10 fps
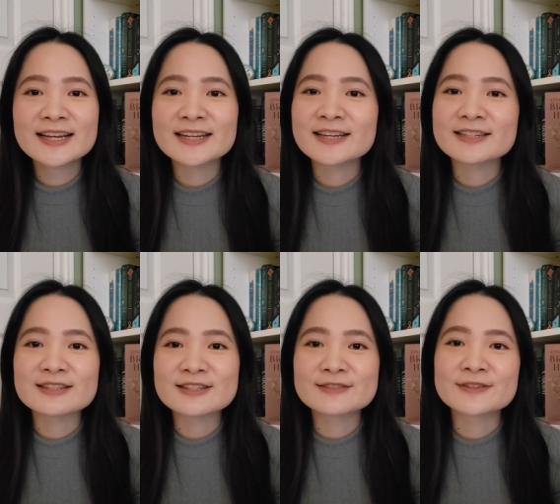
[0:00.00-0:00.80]
And
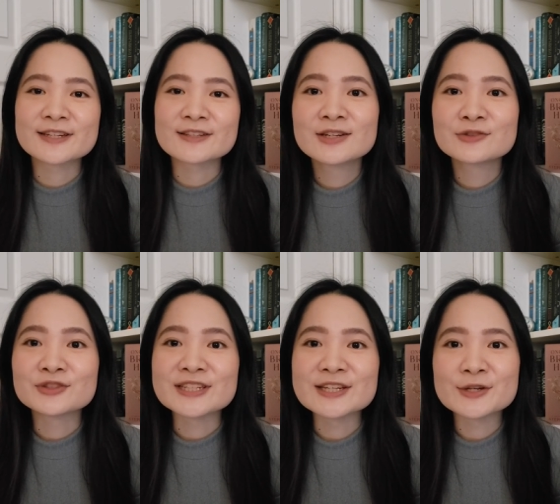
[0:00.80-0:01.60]
this finale
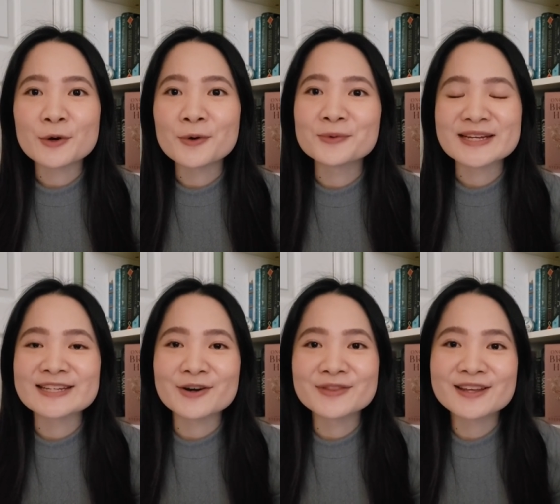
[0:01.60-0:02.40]
really did hone in
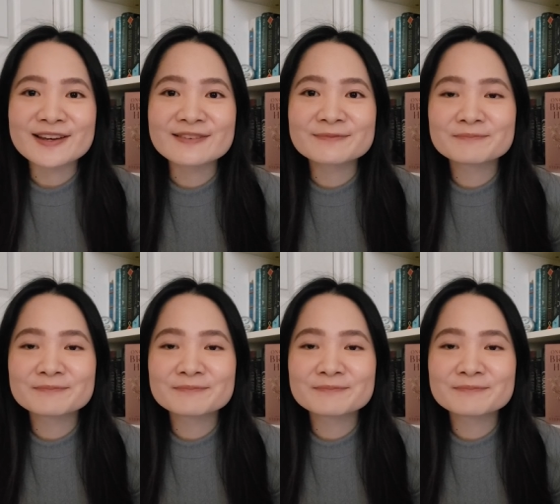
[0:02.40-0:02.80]
on that.